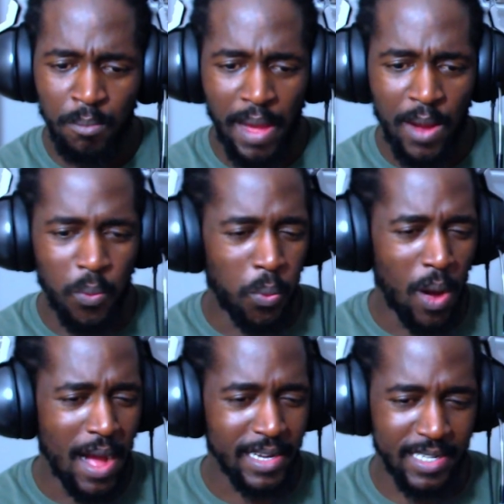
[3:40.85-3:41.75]
But it
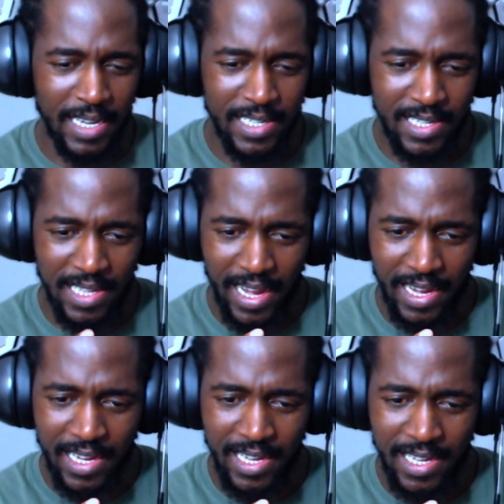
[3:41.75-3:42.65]
works. It's
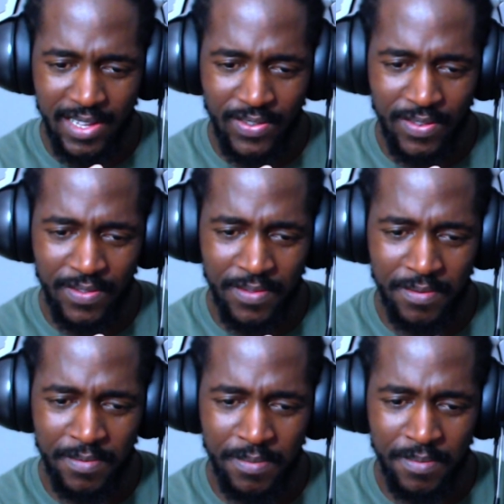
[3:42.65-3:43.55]
like... I
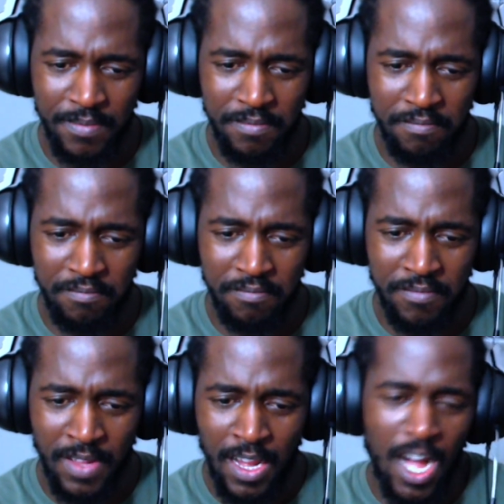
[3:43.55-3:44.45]

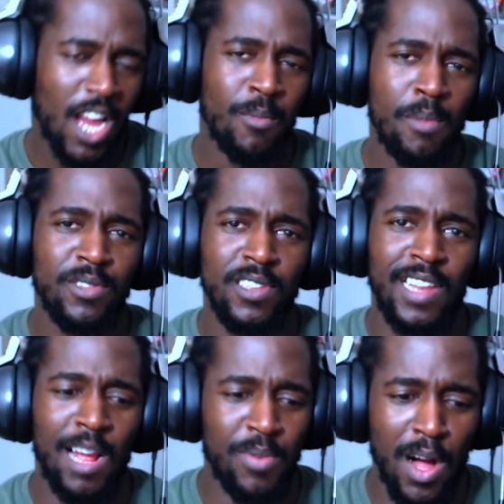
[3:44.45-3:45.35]
don't know, maybe it's because
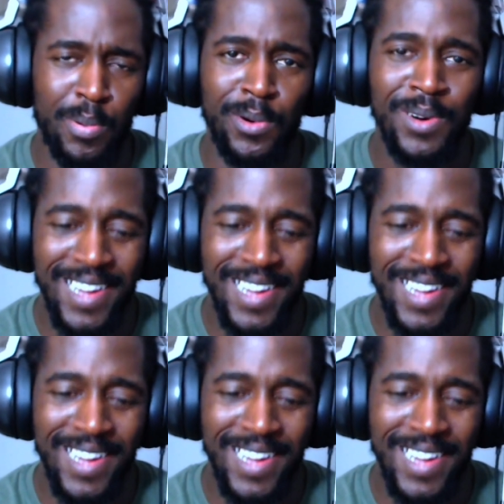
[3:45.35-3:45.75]
I like purple.